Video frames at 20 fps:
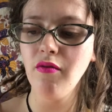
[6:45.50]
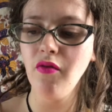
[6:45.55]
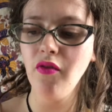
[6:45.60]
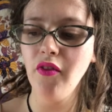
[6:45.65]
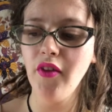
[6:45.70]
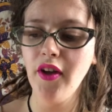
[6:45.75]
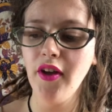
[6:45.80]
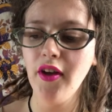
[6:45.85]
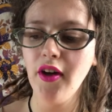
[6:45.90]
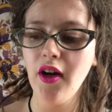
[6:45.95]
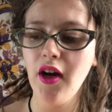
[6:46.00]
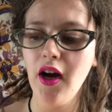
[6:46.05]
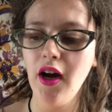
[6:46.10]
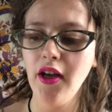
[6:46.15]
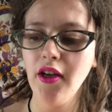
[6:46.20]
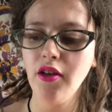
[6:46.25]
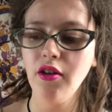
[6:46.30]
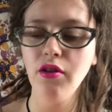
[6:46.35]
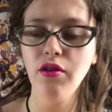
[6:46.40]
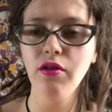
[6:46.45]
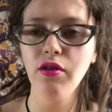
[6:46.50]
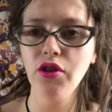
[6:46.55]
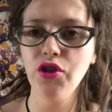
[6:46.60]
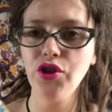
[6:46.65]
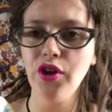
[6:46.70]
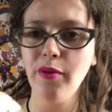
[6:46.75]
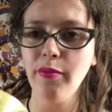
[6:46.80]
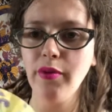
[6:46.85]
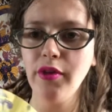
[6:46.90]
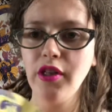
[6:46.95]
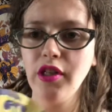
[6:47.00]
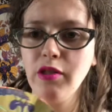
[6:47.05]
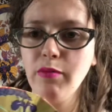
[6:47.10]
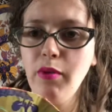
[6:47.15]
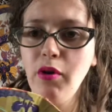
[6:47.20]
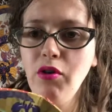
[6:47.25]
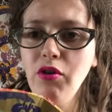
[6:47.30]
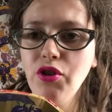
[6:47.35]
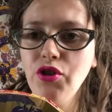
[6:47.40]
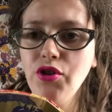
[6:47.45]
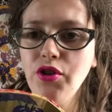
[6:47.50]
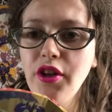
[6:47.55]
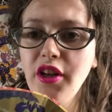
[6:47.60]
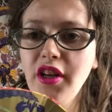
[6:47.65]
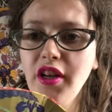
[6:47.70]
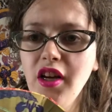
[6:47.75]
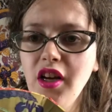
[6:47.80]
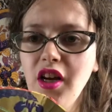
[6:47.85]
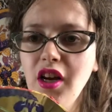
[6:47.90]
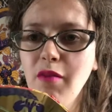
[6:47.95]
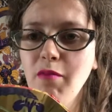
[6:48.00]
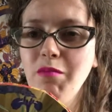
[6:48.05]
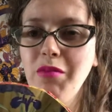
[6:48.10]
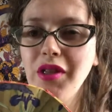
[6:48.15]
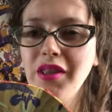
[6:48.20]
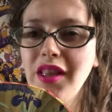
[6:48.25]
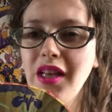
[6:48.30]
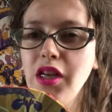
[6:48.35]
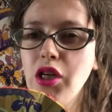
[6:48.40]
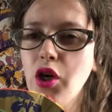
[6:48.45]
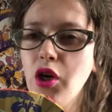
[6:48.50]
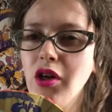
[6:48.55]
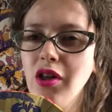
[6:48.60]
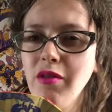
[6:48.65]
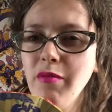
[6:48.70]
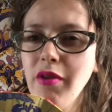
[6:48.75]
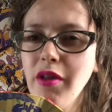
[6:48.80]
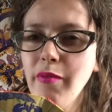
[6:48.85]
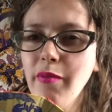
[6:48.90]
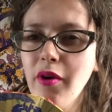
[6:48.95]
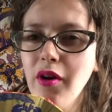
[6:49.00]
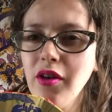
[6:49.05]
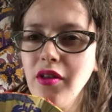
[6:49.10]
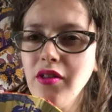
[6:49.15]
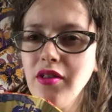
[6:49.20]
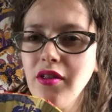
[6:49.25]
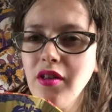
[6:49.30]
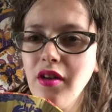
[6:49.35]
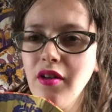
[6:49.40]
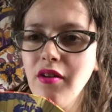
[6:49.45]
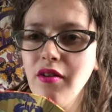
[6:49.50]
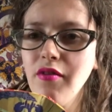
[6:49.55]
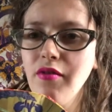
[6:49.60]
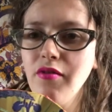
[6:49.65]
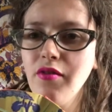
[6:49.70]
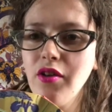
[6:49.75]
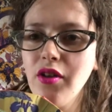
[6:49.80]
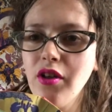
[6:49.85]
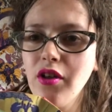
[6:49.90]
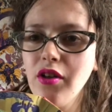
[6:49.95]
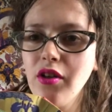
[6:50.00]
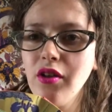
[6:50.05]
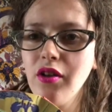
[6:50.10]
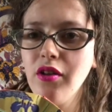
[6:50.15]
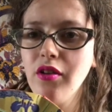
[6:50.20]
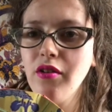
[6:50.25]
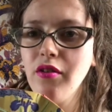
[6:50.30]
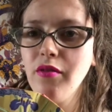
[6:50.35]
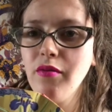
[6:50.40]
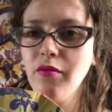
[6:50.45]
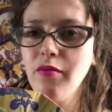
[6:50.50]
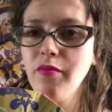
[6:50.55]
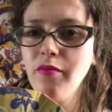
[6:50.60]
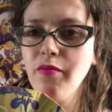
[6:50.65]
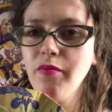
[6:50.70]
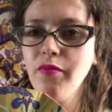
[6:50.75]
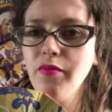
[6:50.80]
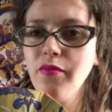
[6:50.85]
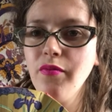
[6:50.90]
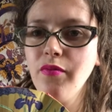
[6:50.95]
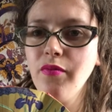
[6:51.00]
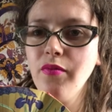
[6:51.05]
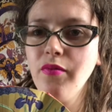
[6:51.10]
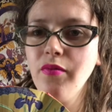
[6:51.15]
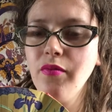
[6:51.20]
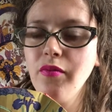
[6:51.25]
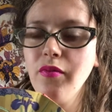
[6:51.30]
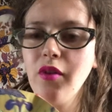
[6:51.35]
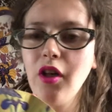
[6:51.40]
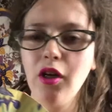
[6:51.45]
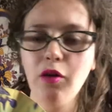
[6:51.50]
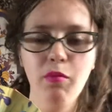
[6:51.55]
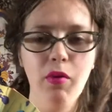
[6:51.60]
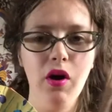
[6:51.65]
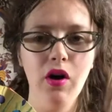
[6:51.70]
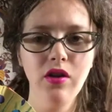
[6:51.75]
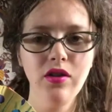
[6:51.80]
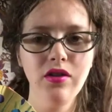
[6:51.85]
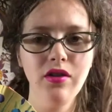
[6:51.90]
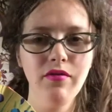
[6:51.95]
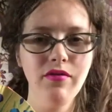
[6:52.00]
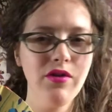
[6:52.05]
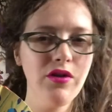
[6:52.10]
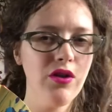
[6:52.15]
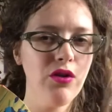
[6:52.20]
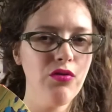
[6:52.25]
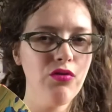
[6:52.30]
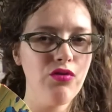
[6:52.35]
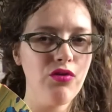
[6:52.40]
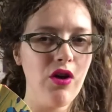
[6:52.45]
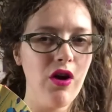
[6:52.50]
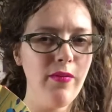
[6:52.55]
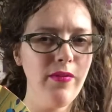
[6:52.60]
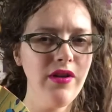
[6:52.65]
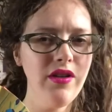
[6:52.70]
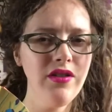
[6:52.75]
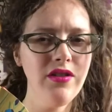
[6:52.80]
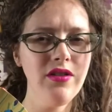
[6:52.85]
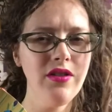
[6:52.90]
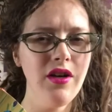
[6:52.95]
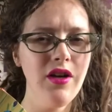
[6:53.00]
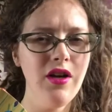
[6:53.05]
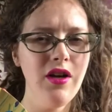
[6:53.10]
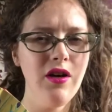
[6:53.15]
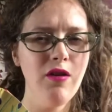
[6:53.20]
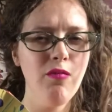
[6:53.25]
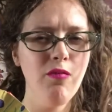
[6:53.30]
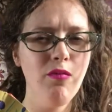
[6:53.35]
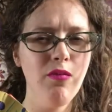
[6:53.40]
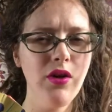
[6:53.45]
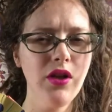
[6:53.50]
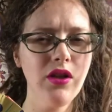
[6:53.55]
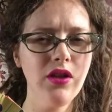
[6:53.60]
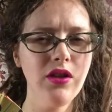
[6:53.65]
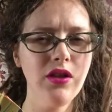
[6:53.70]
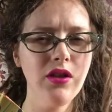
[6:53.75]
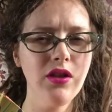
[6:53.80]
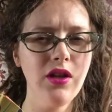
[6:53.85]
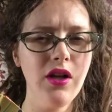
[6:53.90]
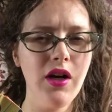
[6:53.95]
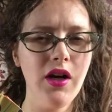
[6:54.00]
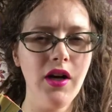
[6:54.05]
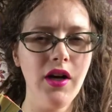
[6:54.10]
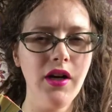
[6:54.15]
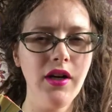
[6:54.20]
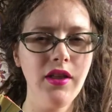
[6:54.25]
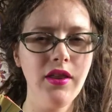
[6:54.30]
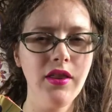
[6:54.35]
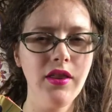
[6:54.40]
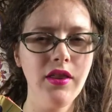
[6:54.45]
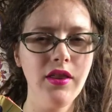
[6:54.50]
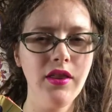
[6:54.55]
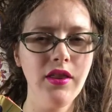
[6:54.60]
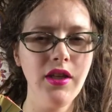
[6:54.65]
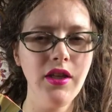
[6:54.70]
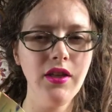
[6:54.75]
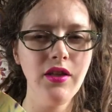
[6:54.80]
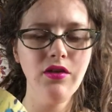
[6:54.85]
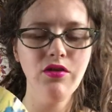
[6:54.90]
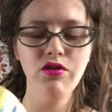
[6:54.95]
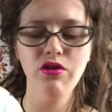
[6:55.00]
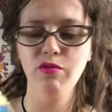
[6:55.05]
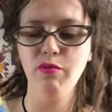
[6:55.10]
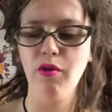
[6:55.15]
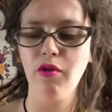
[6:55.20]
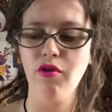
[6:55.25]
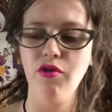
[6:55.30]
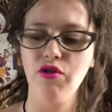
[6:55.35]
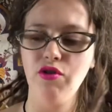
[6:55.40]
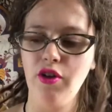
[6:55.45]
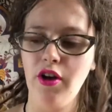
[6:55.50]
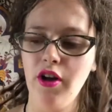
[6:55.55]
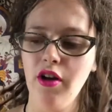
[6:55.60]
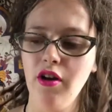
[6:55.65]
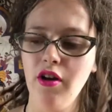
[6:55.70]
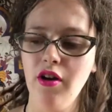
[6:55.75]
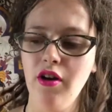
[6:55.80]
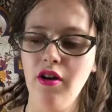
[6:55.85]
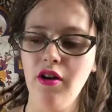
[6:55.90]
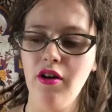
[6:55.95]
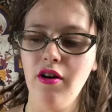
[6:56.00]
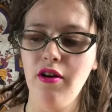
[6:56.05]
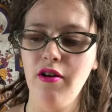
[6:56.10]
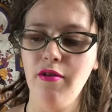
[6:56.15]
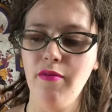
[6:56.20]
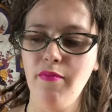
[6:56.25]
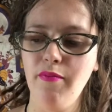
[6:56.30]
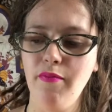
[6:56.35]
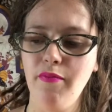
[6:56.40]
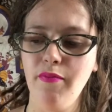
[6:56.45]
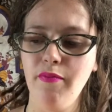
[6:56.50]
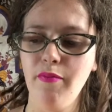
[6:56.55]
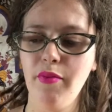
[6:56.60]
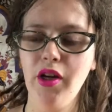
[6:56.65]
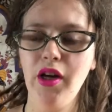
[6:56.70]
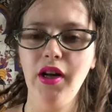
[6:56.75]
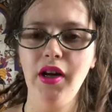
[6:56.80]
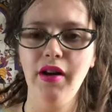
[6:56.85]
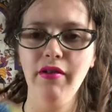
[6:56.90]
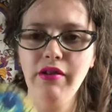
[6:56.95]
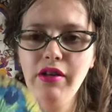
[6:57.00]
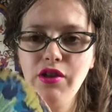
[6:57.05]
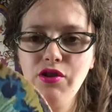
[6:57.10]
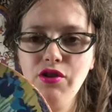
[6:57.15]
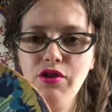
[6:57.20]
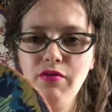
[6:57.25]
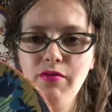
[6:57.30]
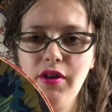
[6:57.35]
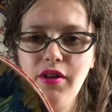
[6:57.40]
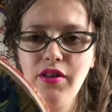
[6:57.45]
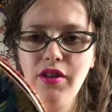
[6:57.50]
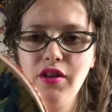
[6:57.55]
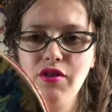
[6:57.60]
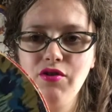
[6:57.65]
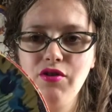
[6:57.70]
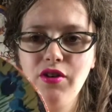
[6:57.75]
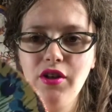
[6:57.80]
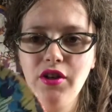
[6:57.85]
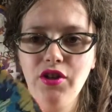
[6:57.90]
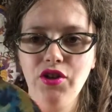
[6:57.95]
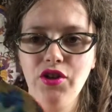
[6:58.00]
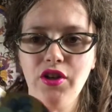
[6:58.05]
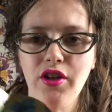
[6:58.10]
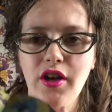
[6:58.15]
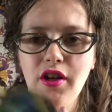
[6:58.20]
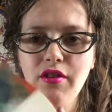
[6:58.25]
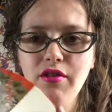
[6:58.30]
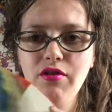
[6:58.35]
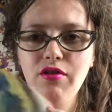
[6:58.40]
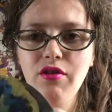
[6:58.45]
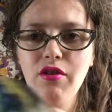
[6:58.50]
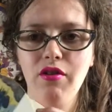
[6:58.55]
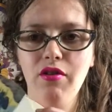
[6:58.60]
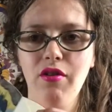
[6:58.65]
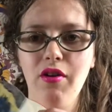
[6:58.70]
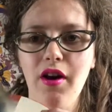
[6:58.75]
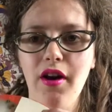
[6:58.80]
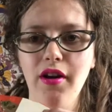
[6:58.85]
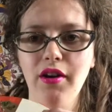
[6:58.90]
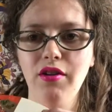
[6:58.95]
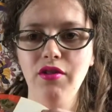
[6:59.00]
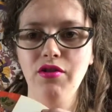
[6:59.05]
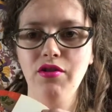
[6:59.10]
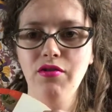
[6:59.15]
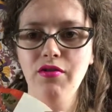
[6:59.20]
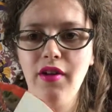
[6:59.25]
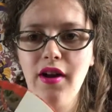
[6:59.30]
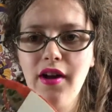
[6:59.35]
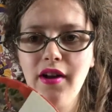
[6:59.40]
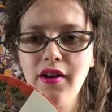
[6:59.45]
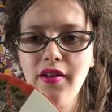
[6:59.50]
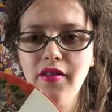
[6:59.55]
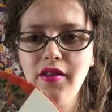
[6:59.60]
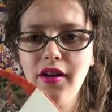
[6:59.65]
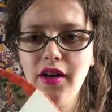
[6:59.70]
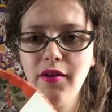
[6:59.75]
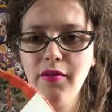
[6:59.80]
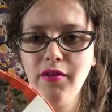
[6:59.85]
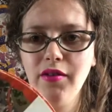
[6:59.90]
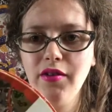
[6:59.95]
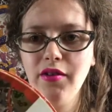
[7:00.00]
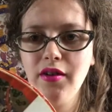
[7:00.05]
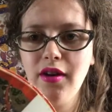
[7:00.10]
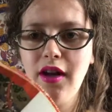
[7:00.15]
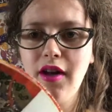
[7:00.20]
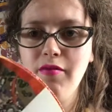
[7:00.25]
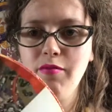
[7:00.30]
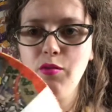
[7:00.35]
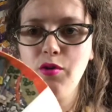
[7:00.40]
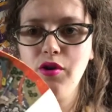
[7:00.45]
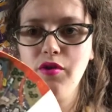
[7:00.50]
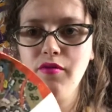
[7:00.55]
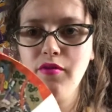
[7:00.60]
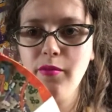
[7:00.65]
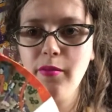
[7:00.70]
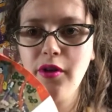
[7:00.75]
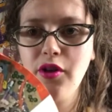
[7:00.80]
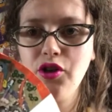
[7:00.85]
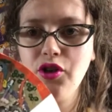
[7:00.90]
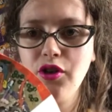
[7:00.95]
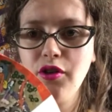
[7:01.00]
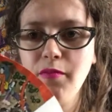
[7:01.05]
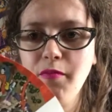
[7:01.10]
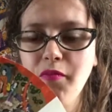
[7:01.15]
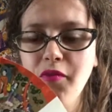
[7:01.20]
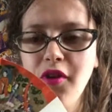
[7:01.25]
like haiku or Japanese poetry, but they could be parts of the no dramas, but I think they're just poetry. But I haven't actually read the introduction yet, so I could do that and then I would have more information.